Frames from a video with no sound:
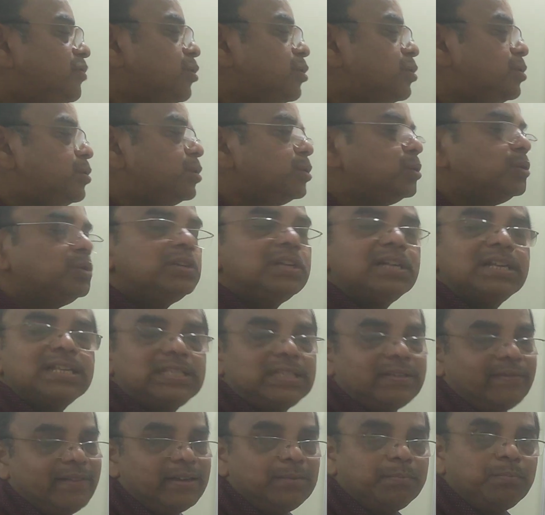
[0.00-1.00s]
to
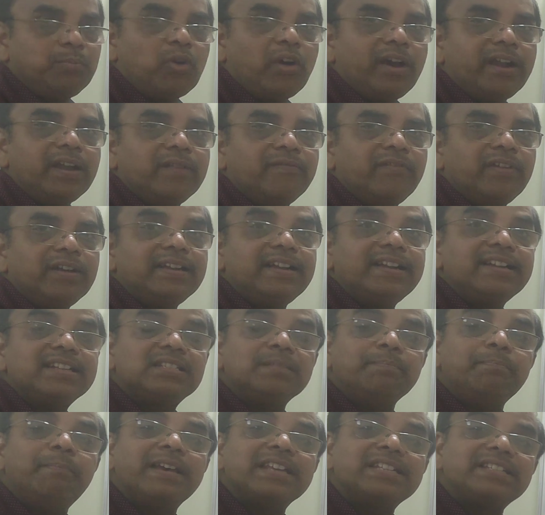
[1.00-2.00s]
7.5. Its
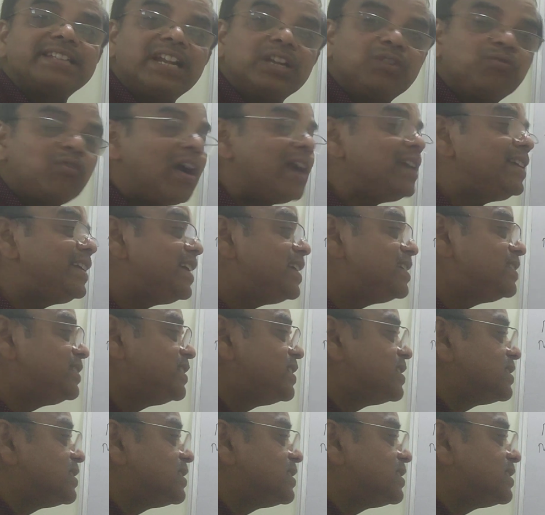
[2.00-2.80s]
best advantage is